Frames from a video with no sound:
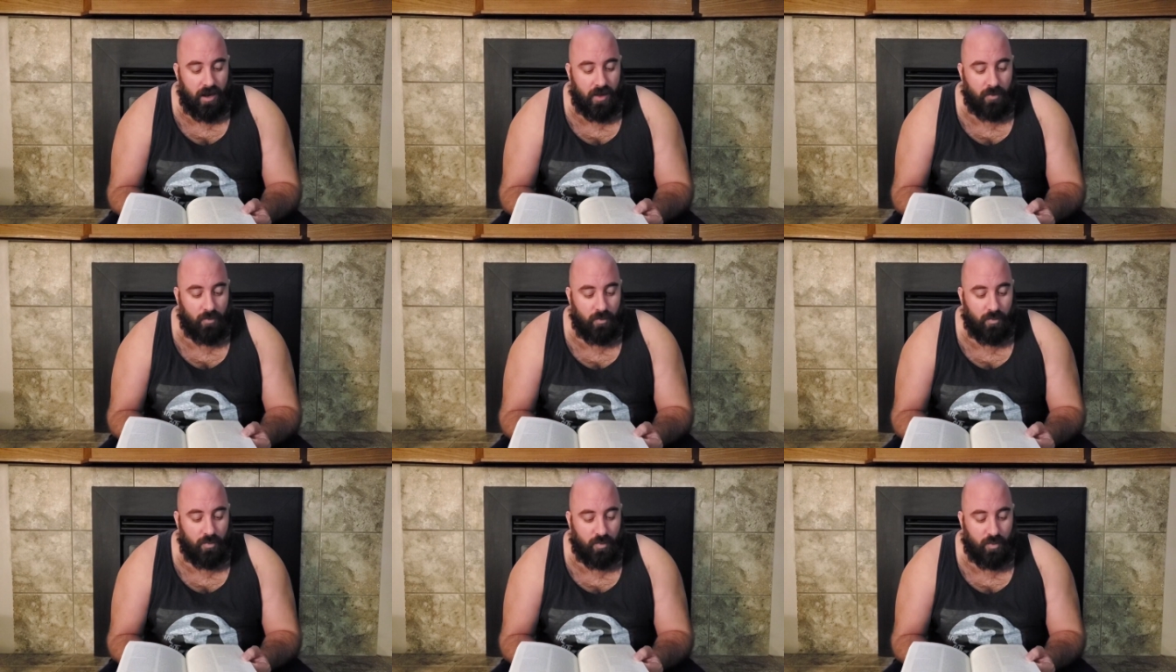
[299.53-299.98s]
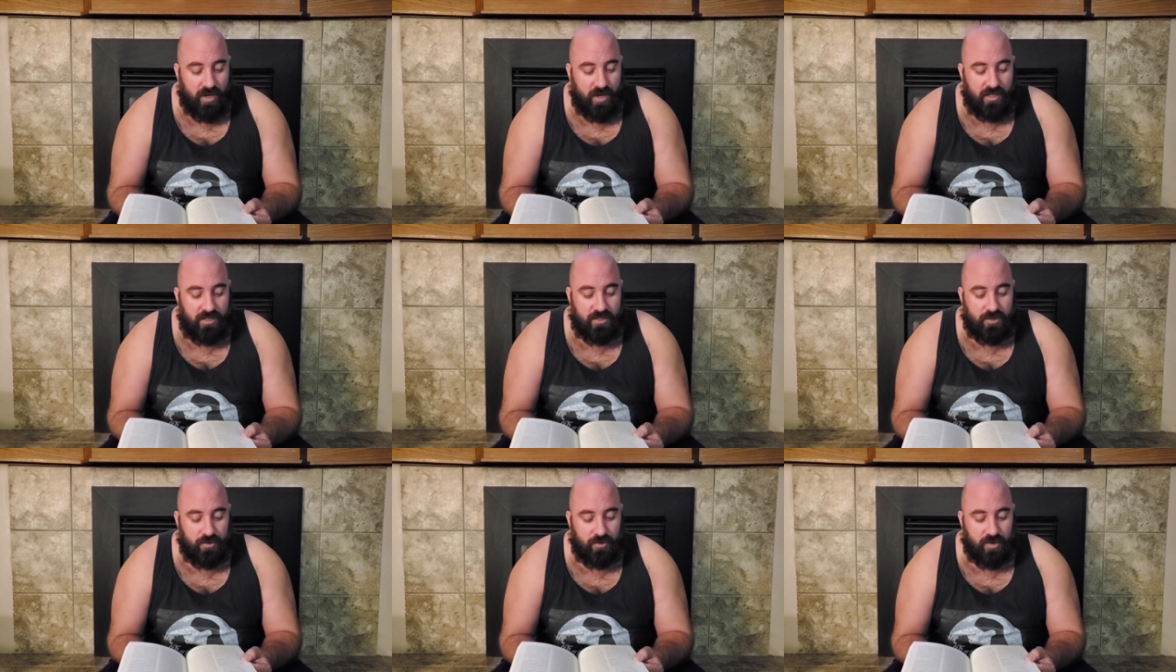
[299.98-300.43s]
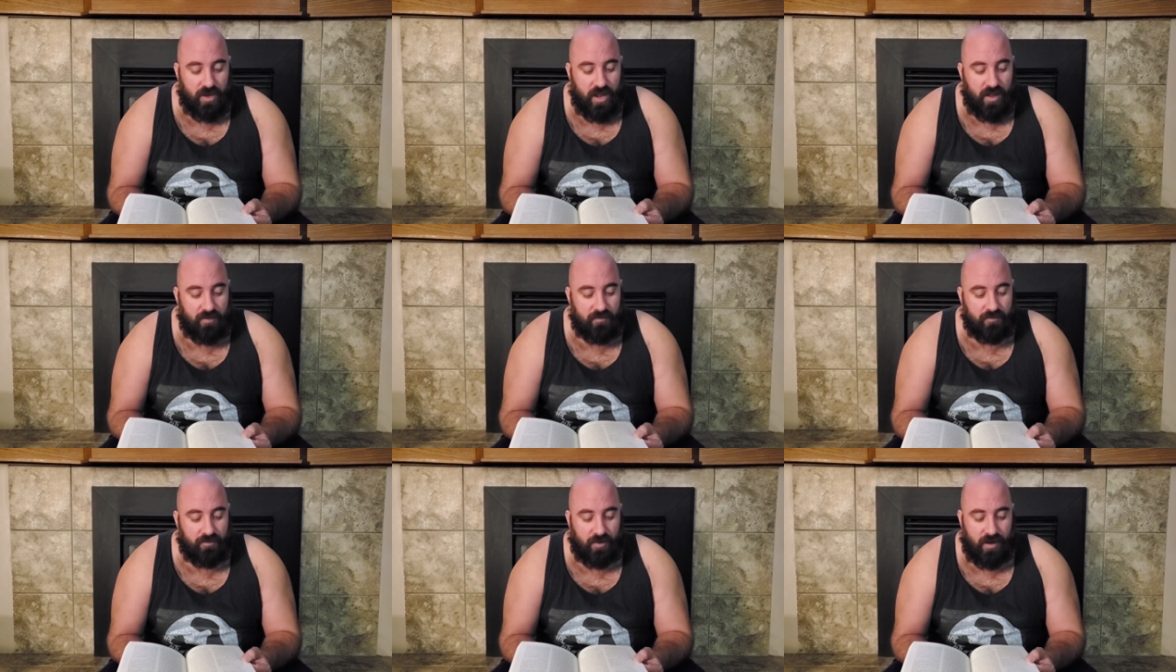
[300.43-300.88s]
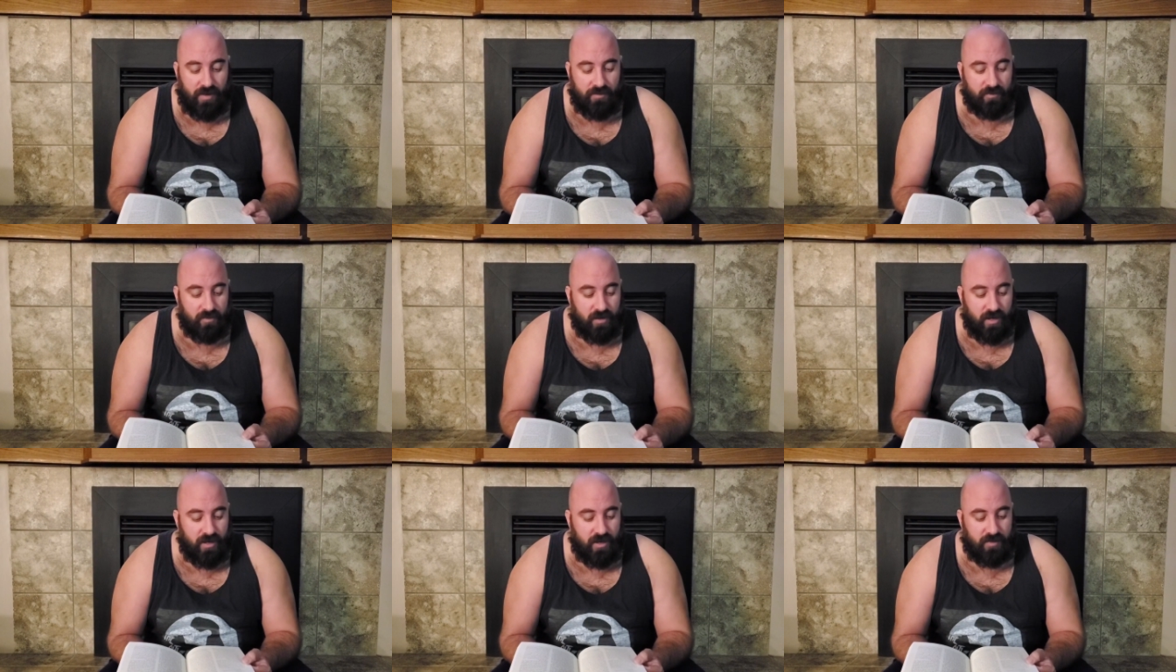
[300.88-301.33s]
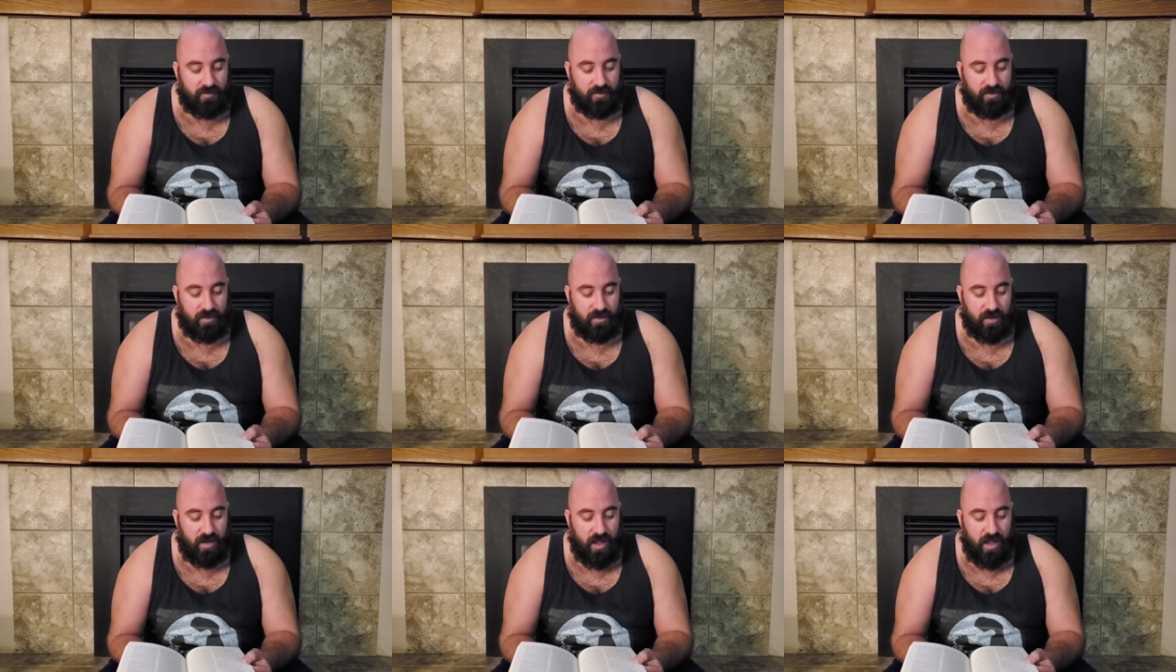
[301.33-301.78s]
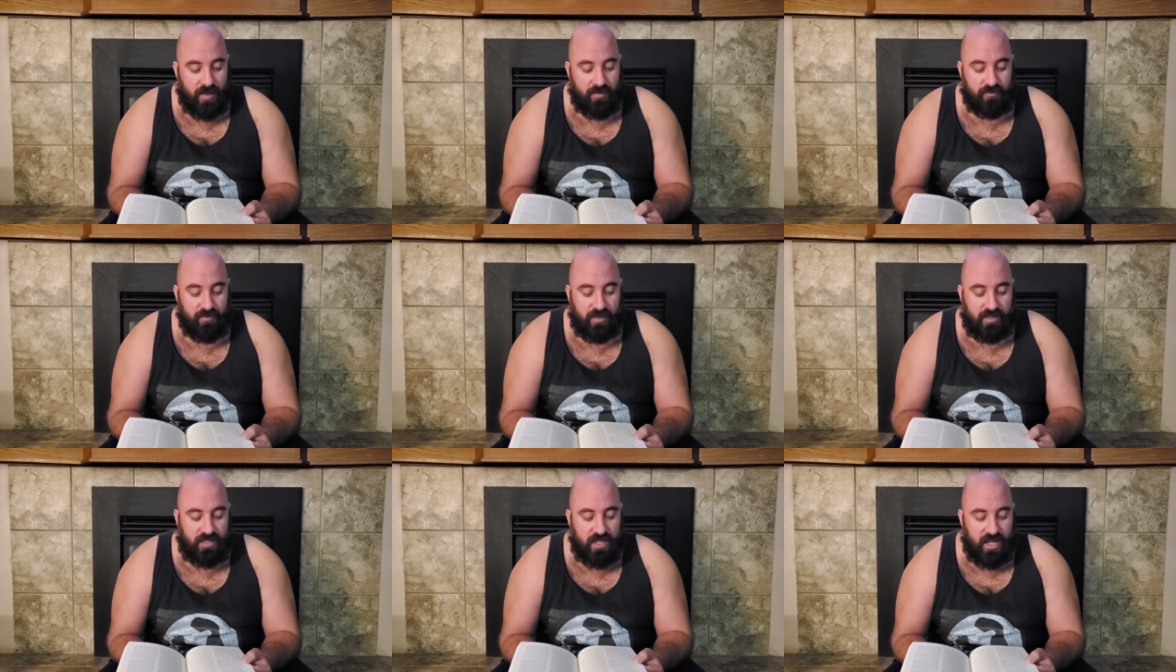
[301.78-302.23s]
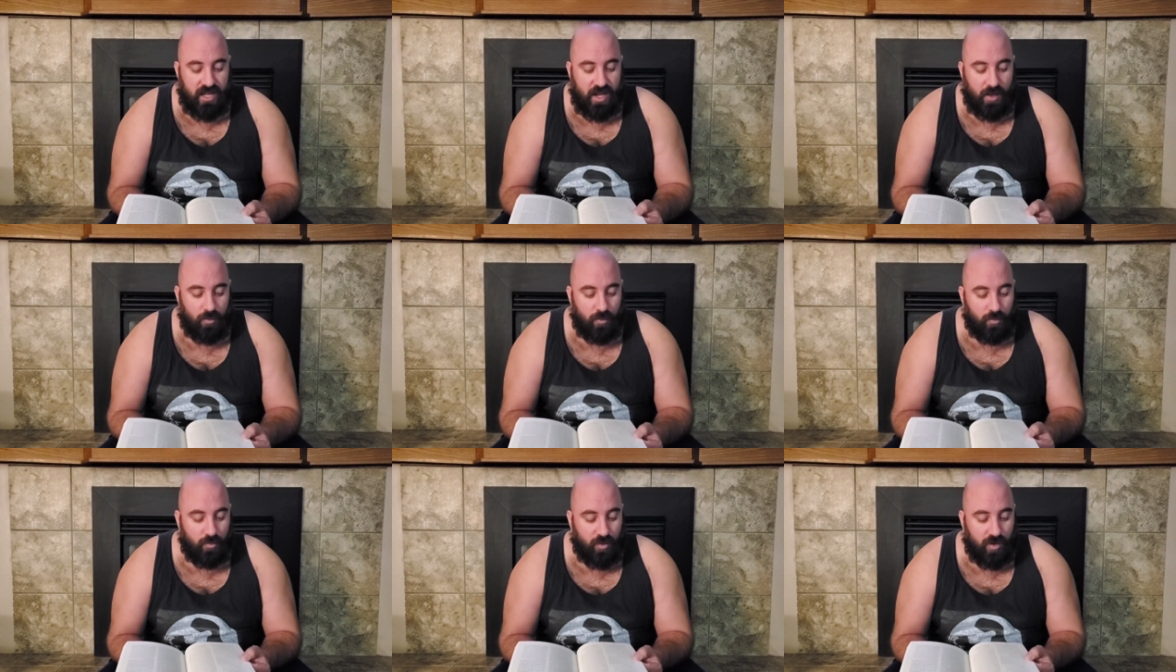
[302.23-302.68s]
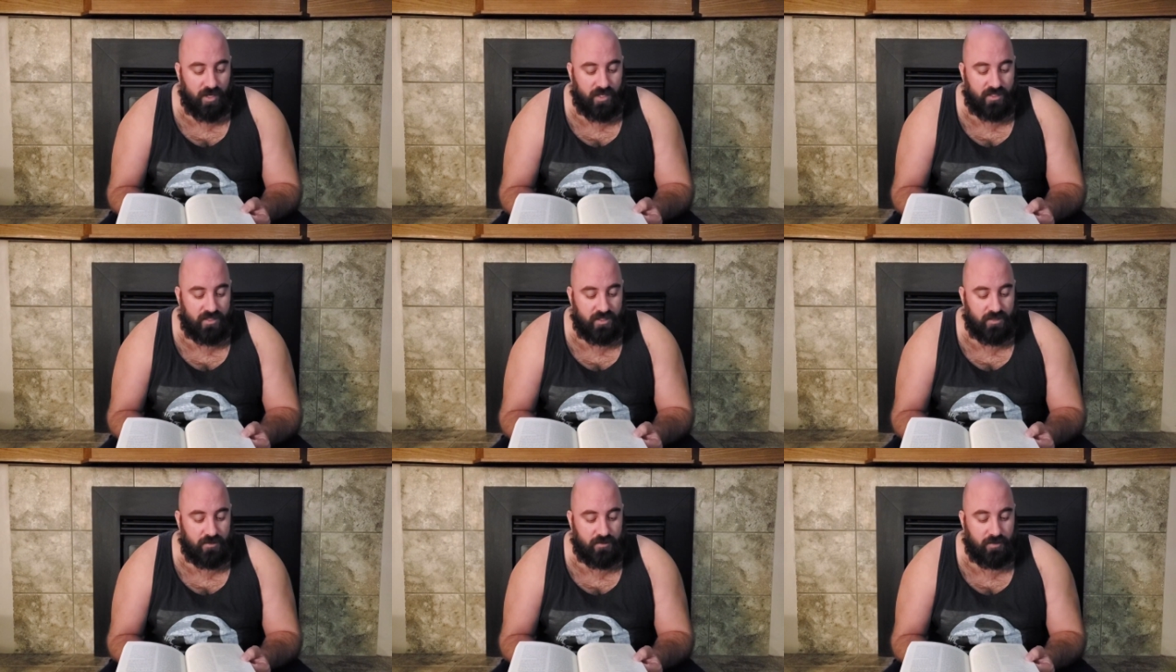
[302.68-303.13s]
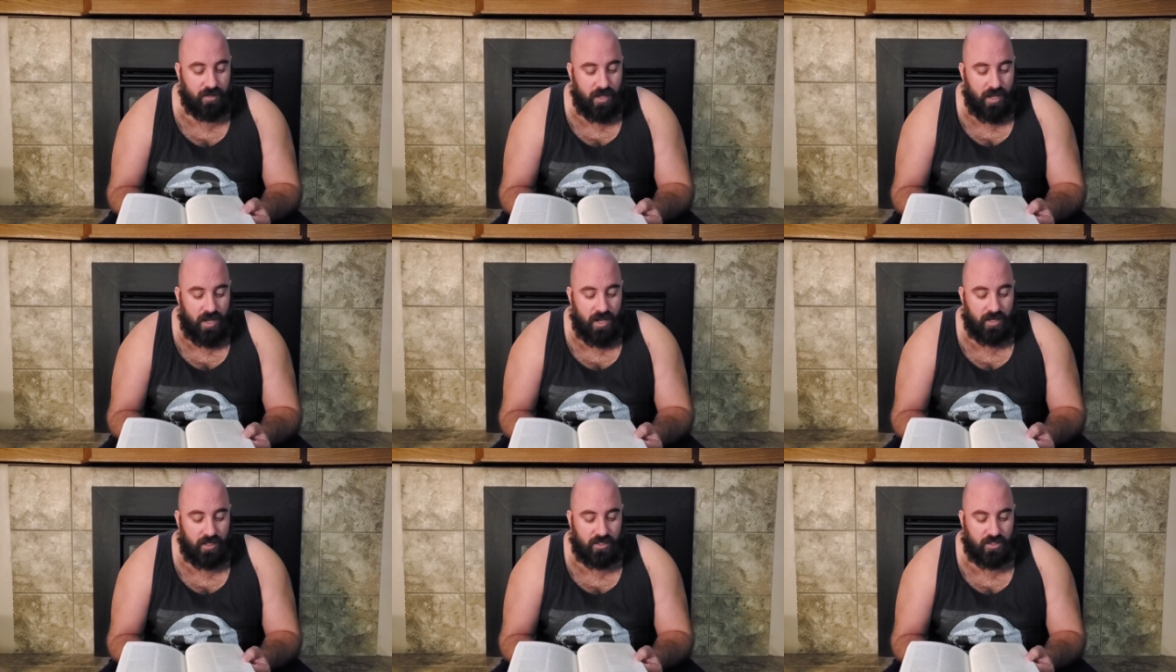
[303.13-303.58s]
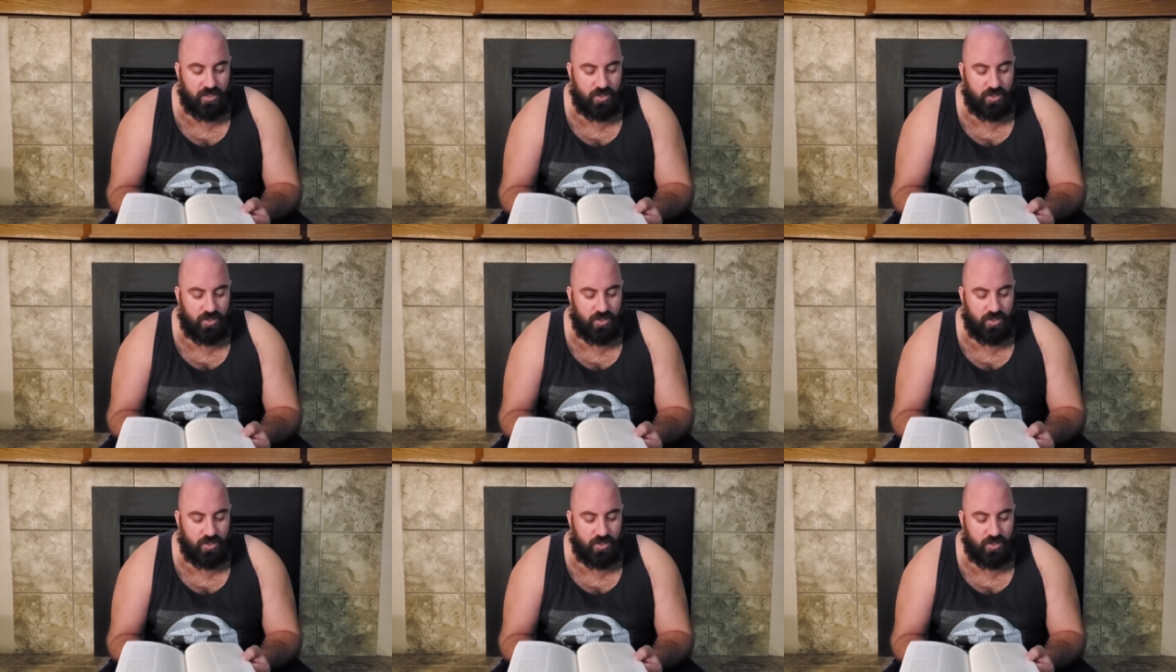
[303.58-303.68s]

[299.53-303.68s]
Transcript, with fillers: I will praise your name forever and ever. Every day I will praise you and